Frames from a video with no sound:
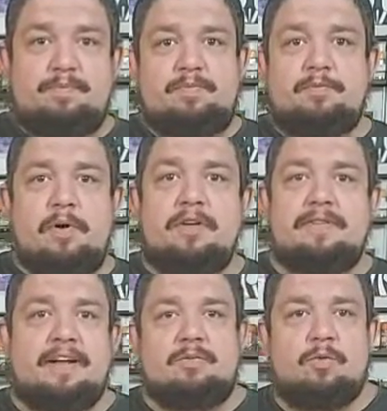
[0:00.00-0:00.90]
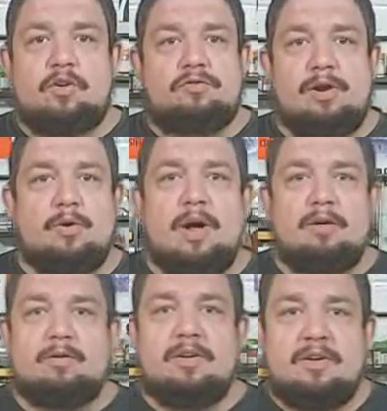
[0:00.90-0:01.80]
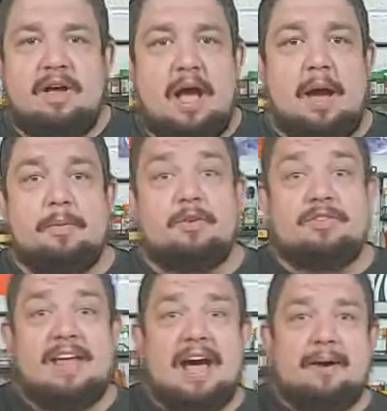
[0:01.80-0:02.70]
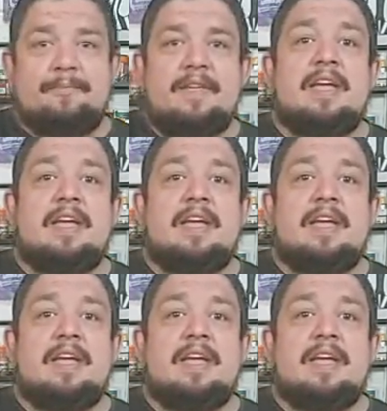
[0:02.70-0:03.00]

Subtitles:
It's perfect. Works really well. I'm going to use that.